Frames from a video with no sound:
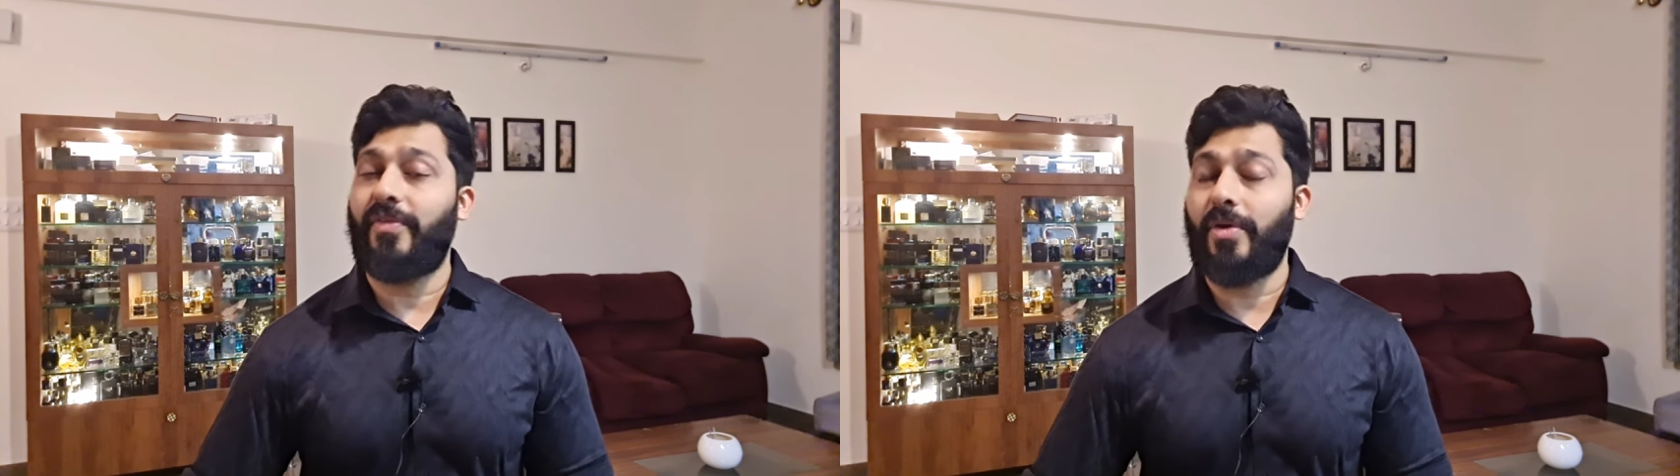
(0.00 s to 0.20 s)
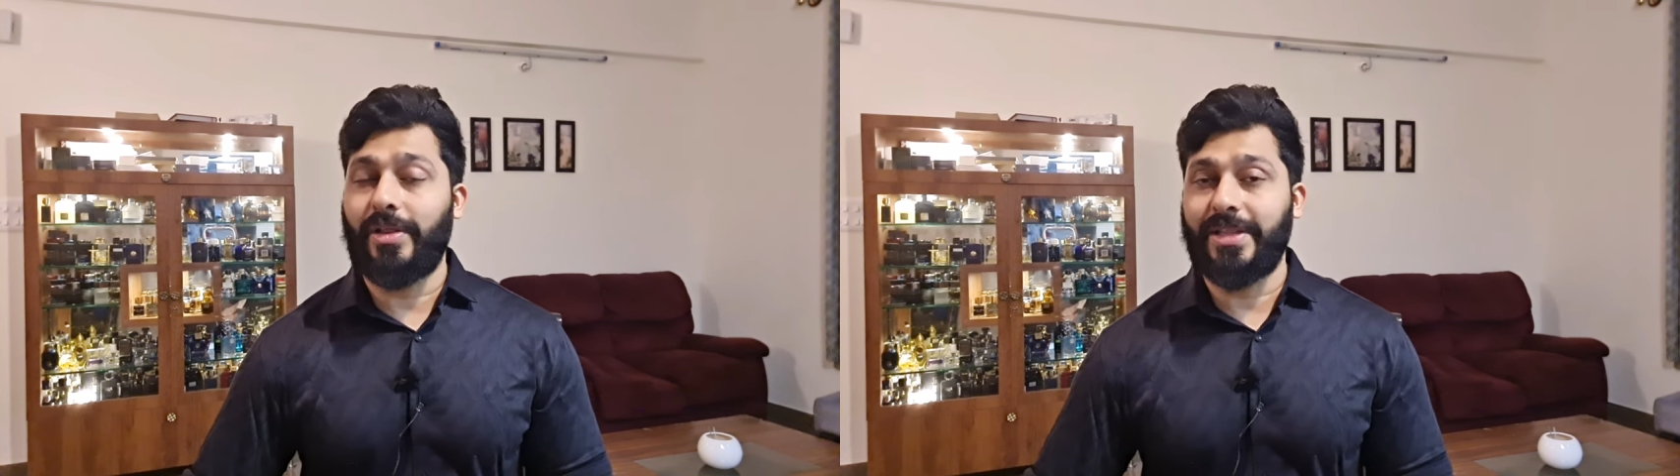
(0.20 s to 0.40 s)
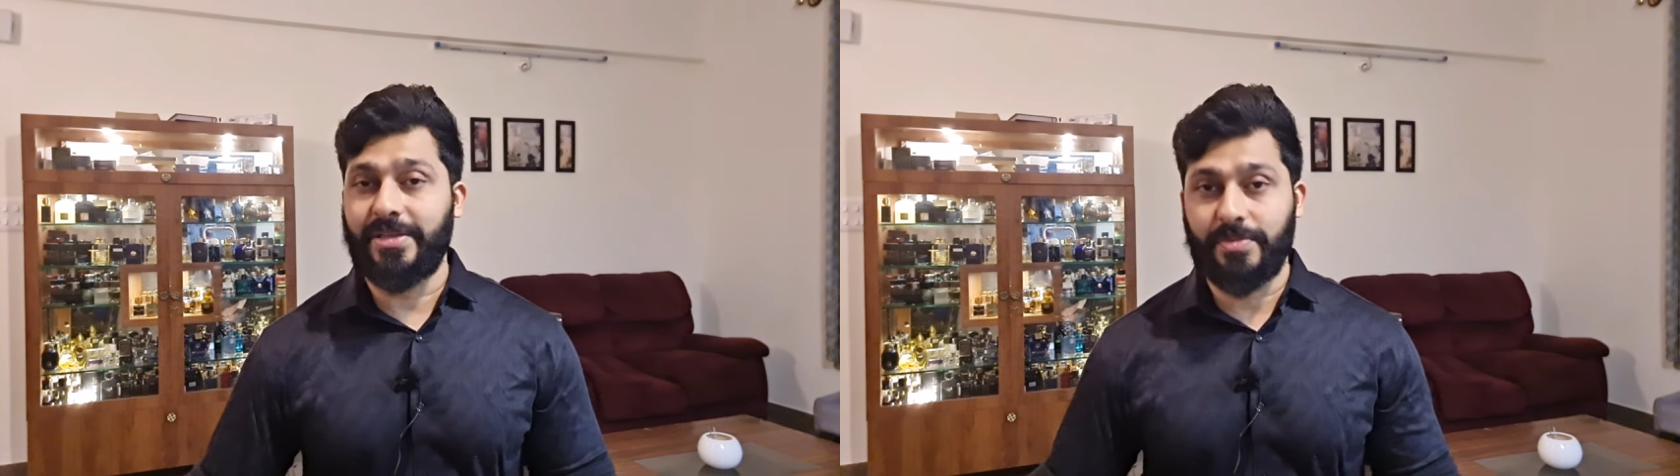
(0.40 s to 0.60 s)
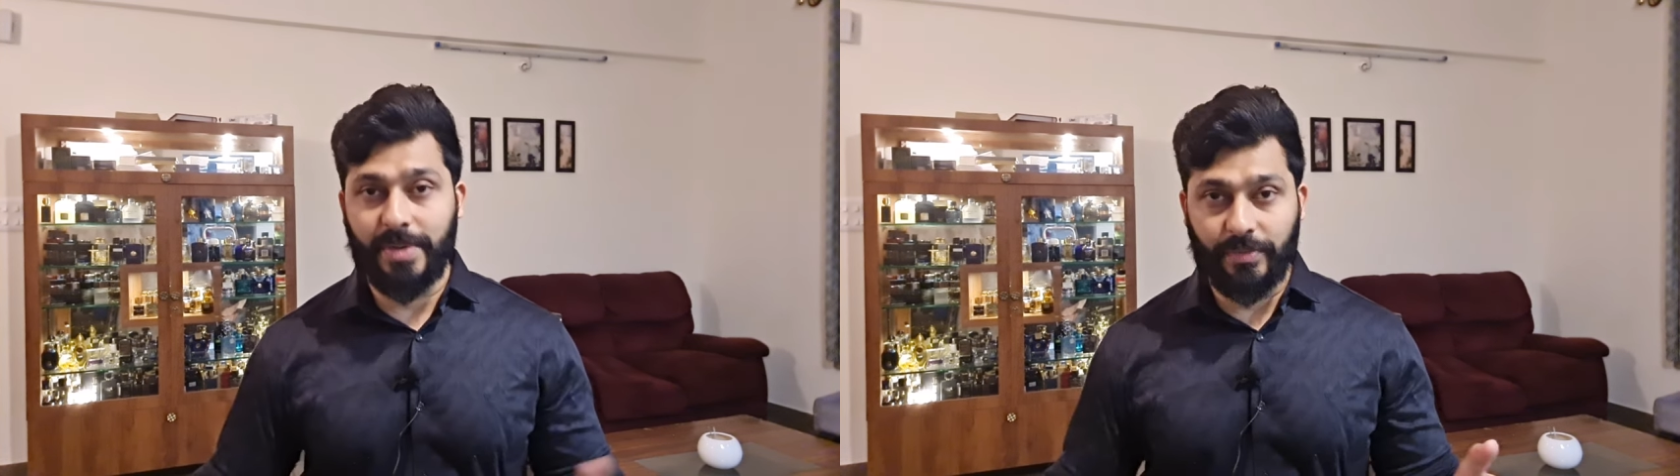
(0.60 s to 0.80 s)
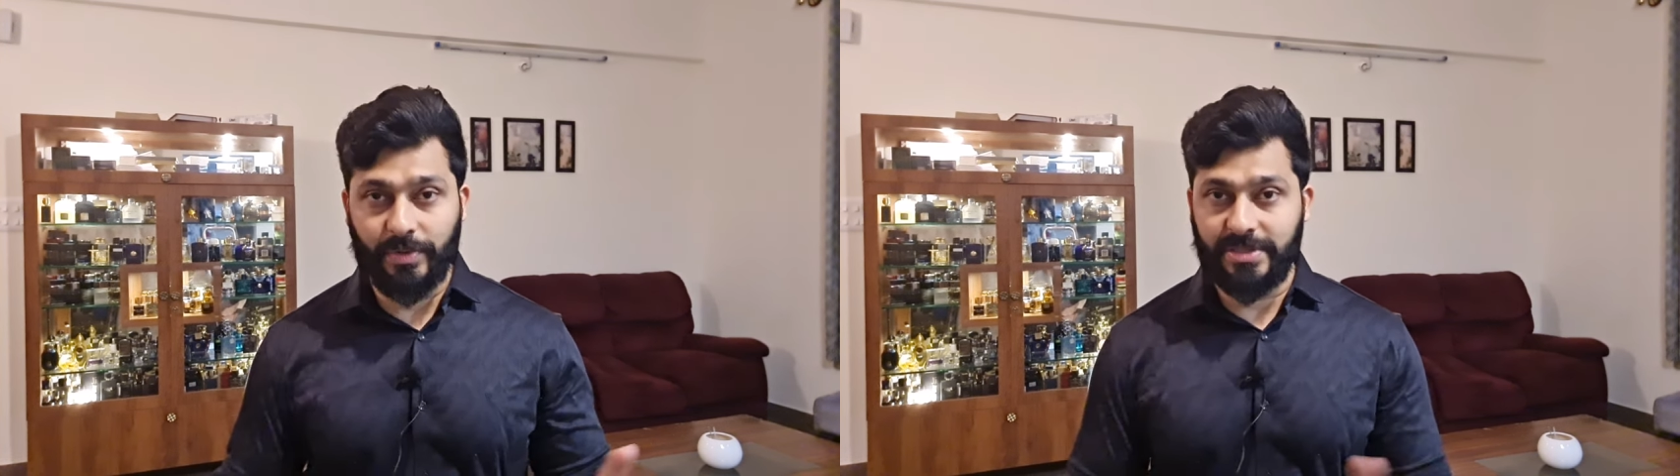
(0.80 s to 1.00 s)
of all the
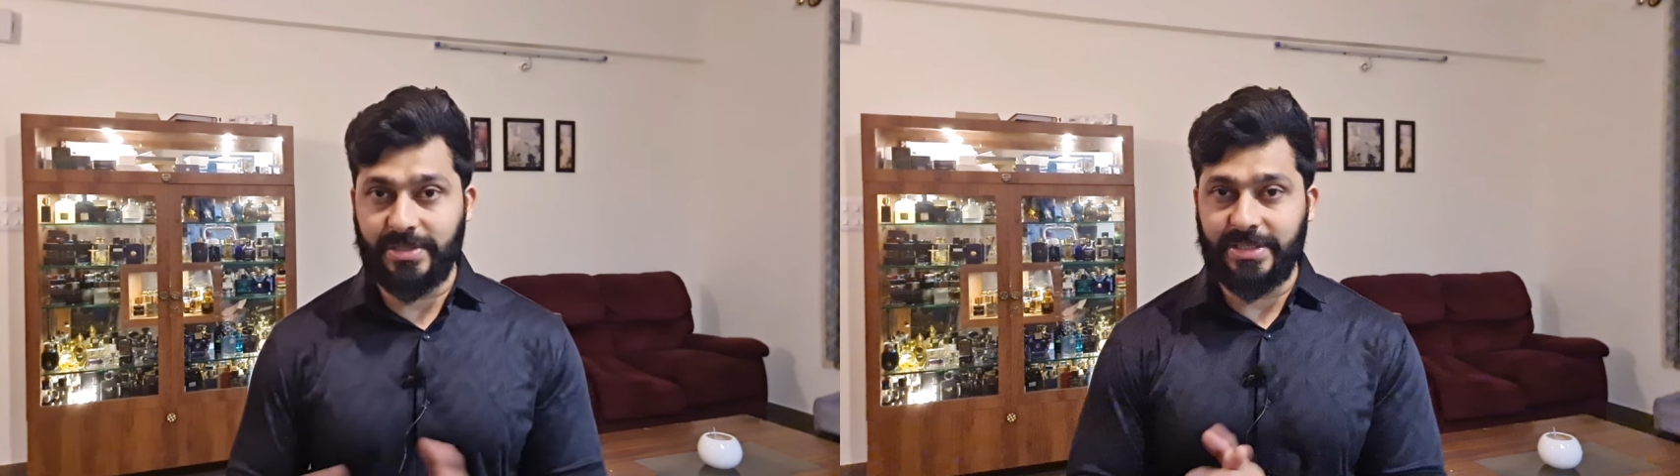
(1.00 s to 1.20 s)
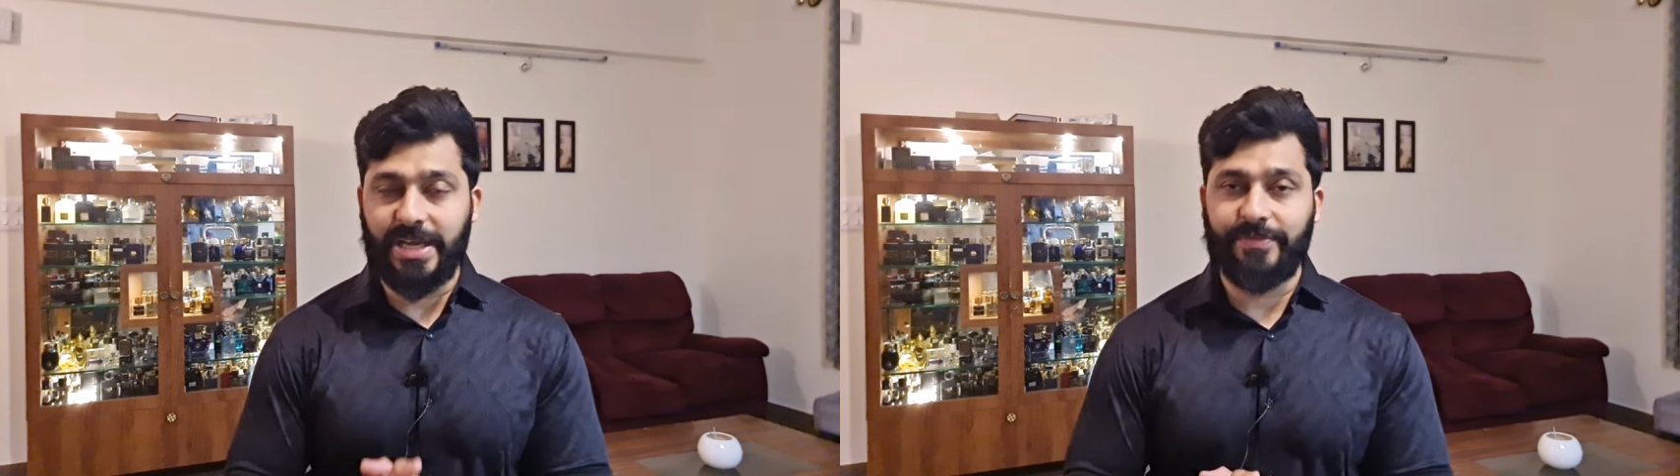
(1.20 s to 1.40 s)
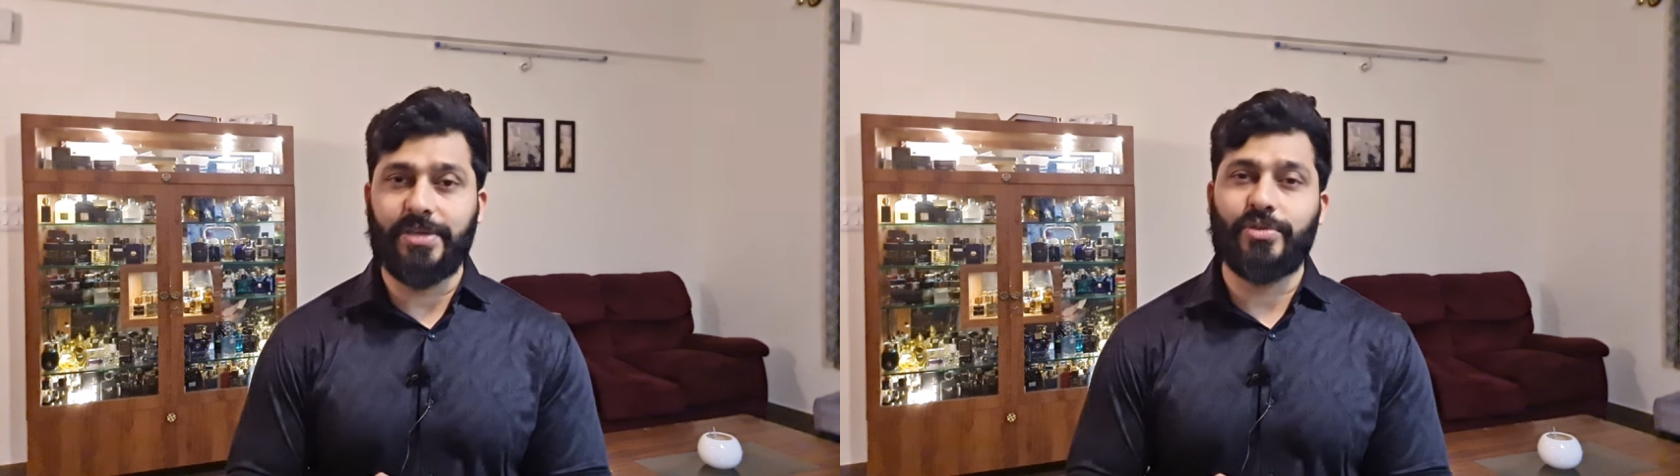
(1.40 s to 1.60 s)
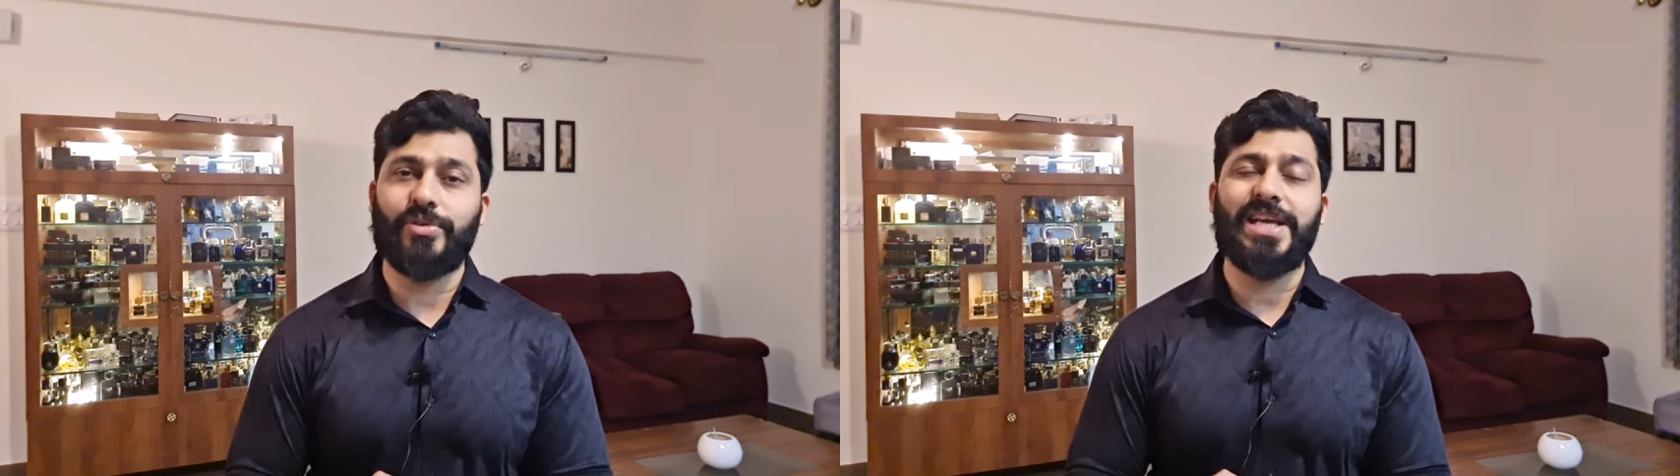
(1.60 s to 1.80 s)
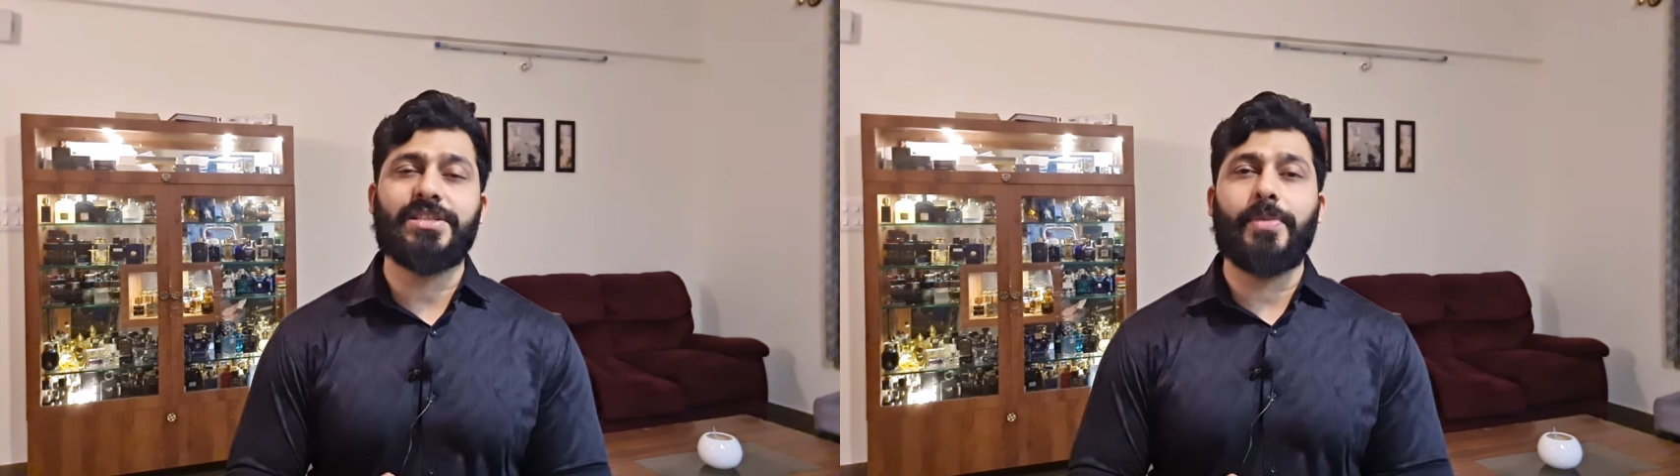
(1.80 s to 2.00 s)
inspired versions that I've tried.
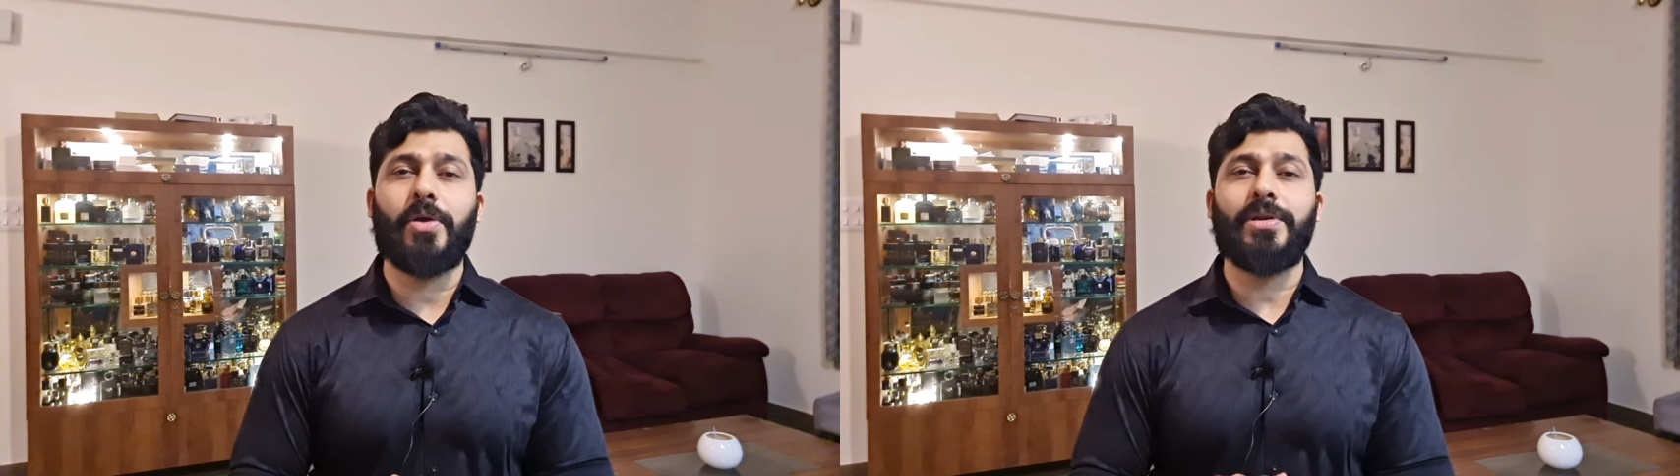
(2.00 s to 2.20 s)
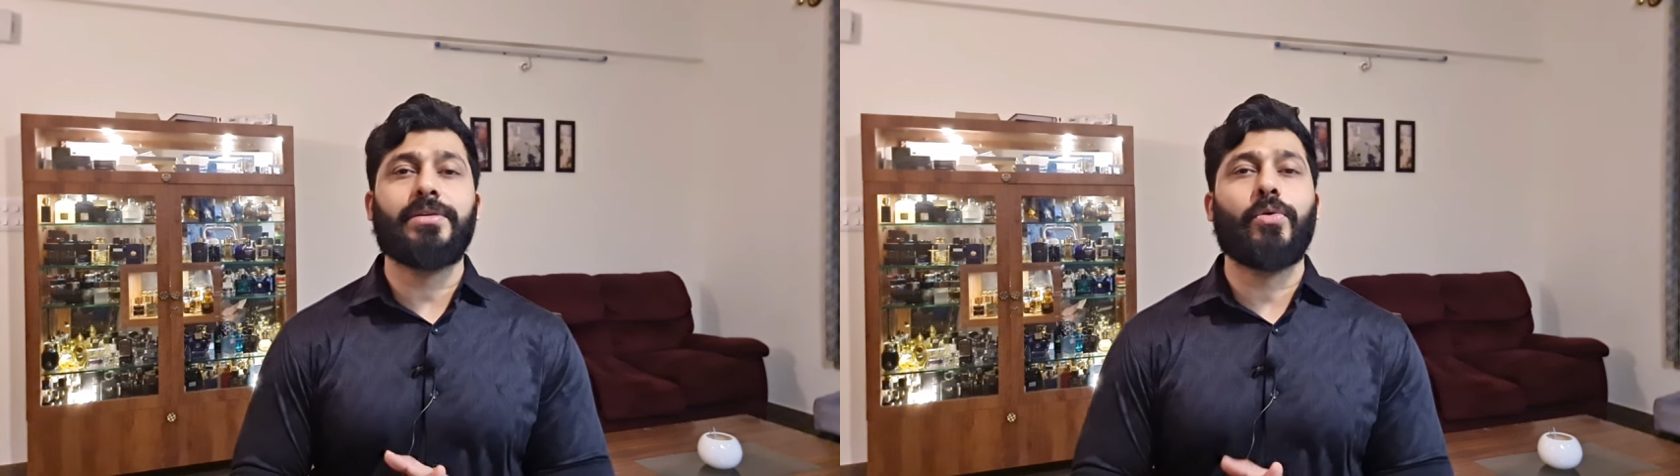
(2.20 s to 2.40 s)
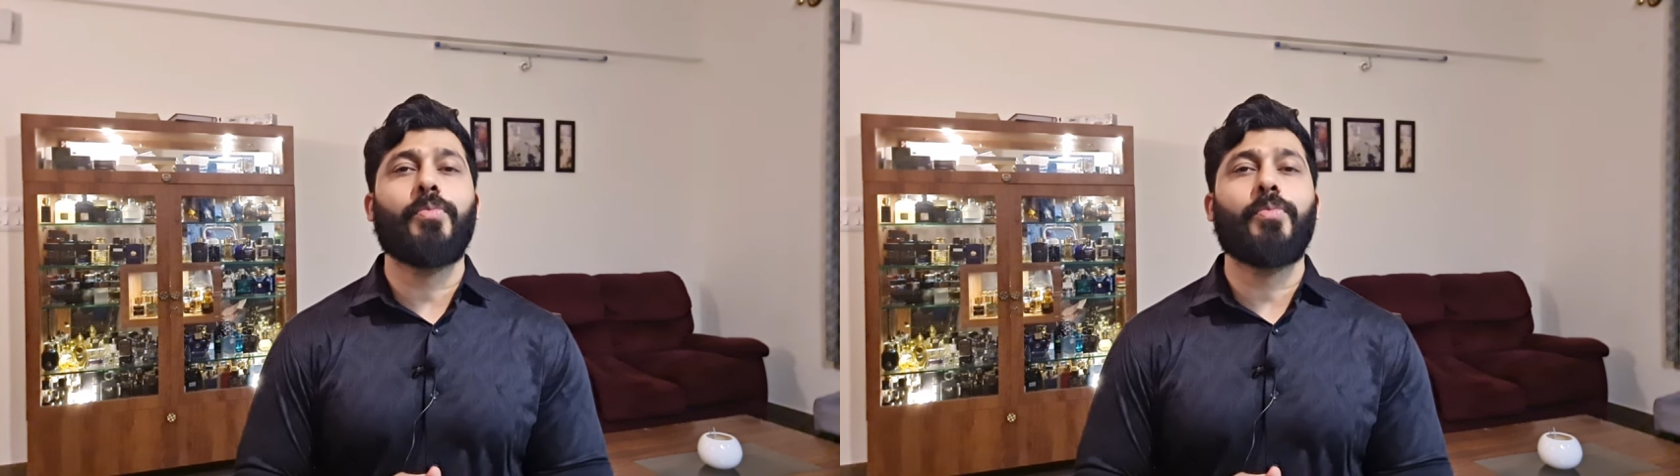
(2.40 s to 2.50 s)
So that's about it.